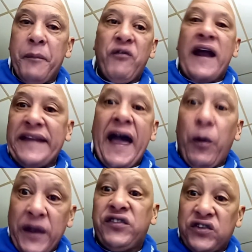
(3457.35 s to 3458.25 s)
But right now,
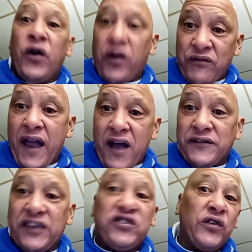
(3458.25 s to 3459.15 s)
he's still around.
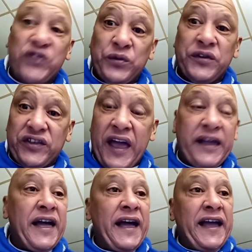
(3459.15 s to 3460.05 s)
He's still doing his thing.
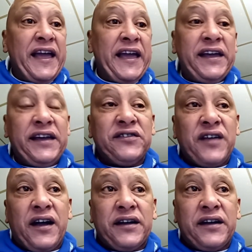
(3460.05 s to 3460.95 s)
He is
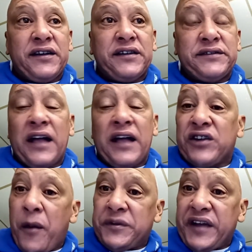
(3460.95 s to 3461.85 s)
a color
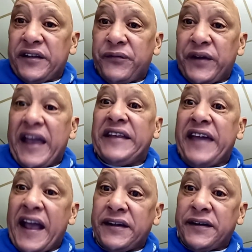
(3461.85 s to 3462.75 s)
commentator for
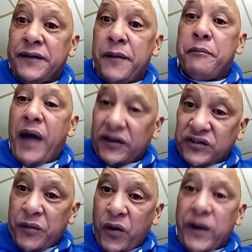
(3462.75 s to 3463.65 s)
Indiana
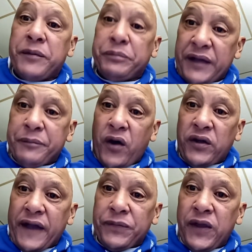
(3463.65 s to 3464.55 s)
basketball, where he played ball at.
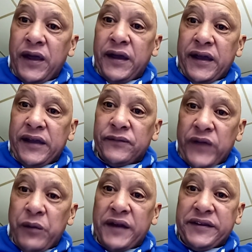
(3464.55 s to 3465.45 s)
He
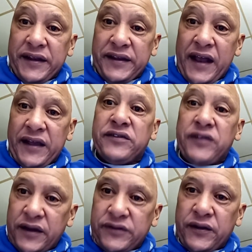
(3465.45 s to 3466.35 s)
went to Indiana.
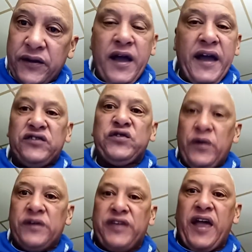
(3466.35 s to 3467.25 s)
He's doing
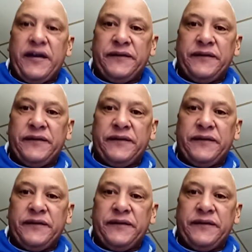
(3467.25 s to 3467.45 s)
his thing.